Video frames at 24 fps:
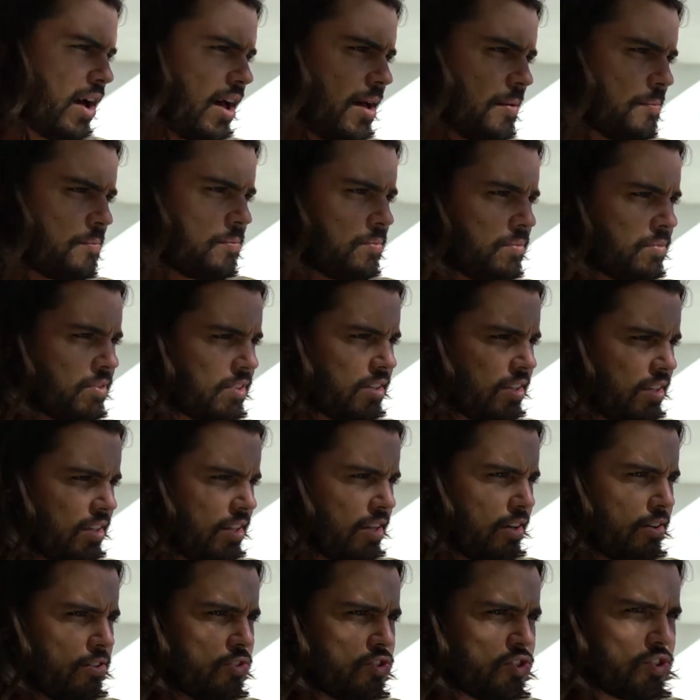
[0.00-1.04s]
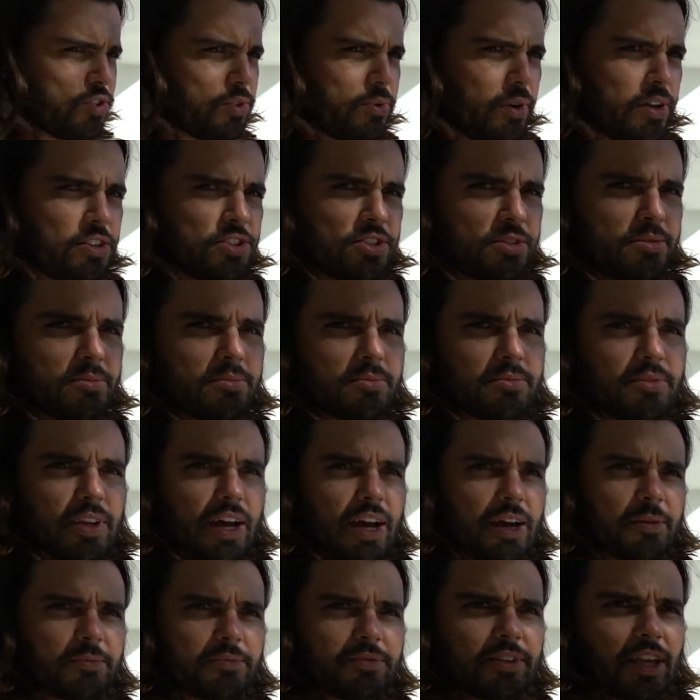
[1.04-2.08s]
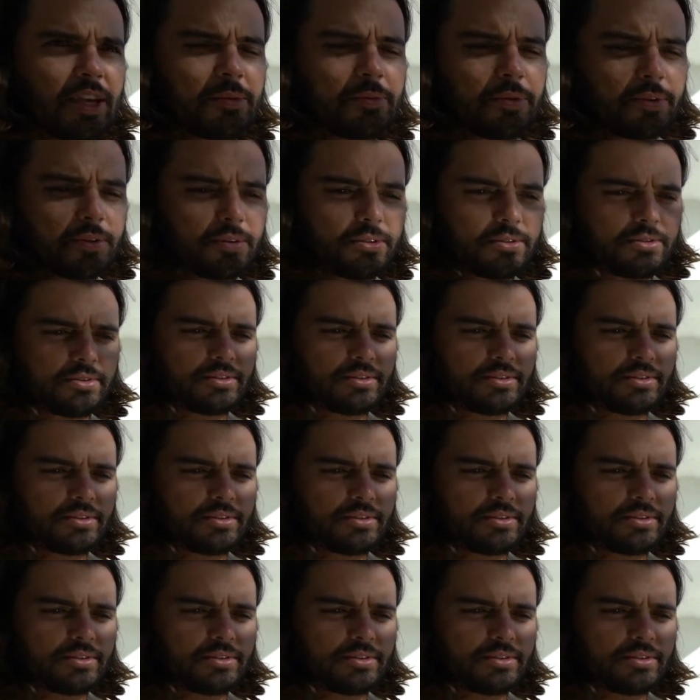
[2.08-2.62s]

um, you know, dual engine um, deport